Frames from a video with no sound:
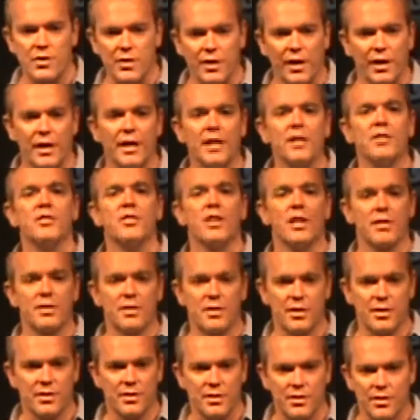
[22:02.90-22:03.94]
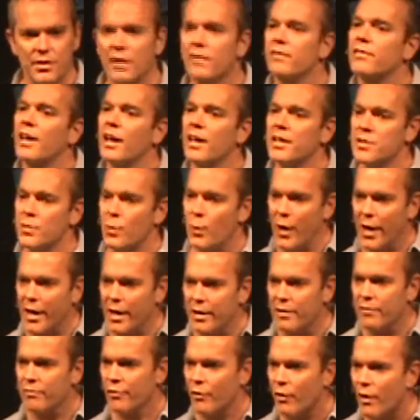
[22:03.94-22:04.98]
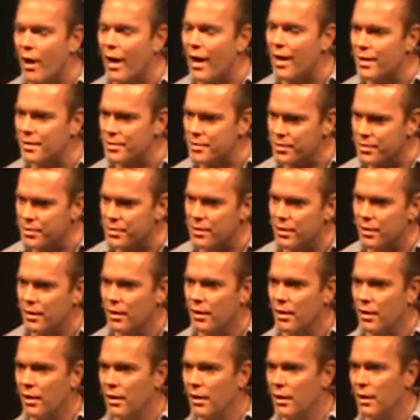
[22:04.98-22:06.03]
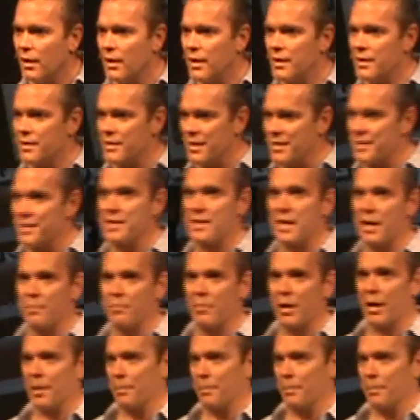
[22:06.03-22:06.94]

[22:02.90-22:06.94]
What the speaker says: as the injustice and stuff, God's waiting for us to step